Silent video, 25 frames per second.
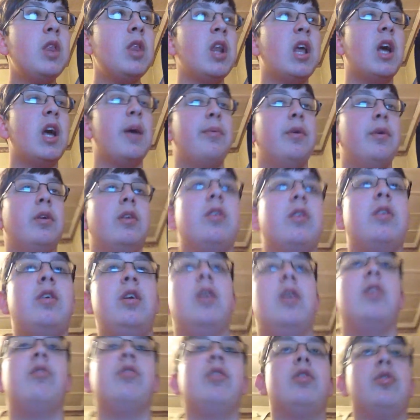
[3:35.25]
Yeah, I think this
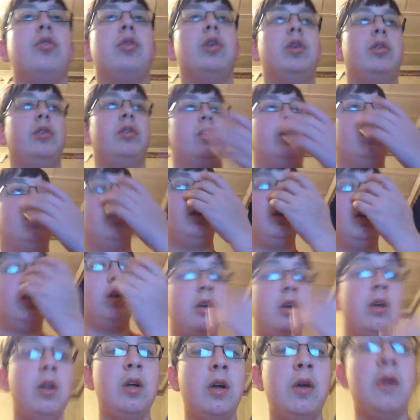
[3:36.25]
year recording with the
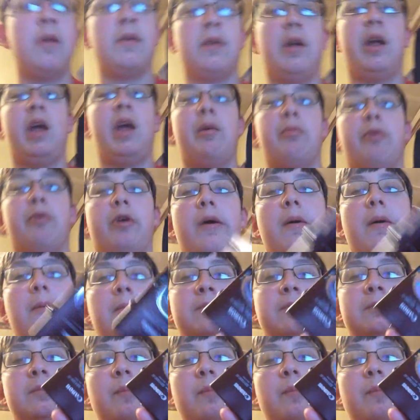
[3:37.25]
camera.